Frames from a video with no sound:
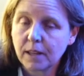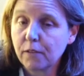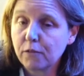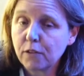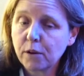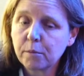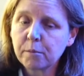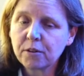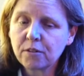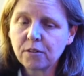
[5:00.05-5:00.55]
Yeah,
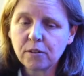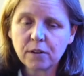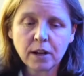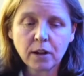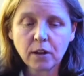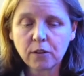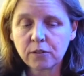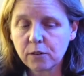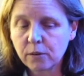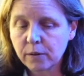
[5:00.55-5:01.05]
very much so. And
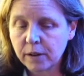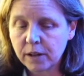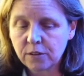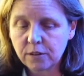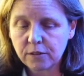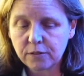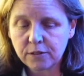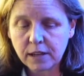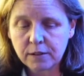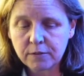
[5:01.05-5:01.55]
also in
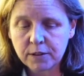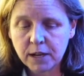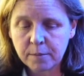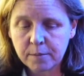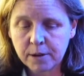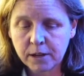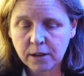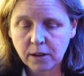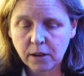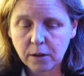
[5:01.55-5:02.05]
Shift 7,
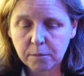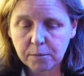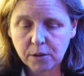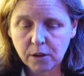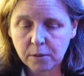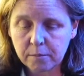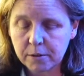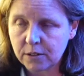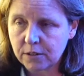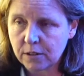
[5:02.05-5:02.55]
I'm on a couple
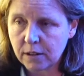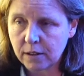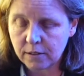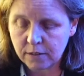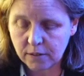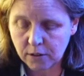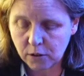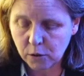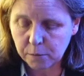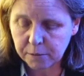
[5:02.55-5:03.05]

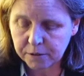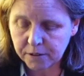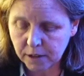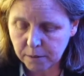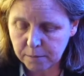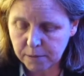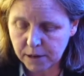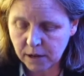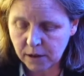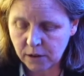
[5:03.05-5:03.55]
commissions, the Global
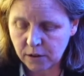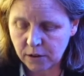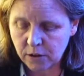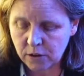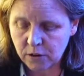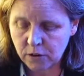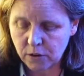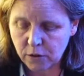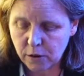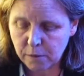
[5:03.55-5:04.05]
Tech Panel
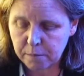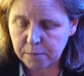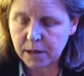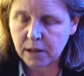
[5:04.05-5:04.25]
in Europe